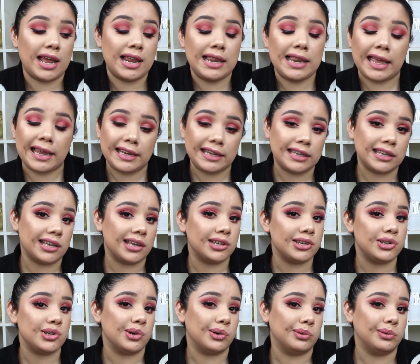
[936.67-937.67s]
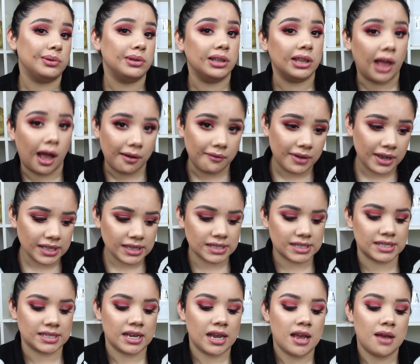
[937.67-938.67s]
I like it, I don't love
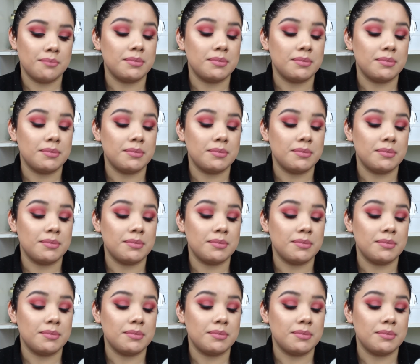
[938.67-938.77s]
it.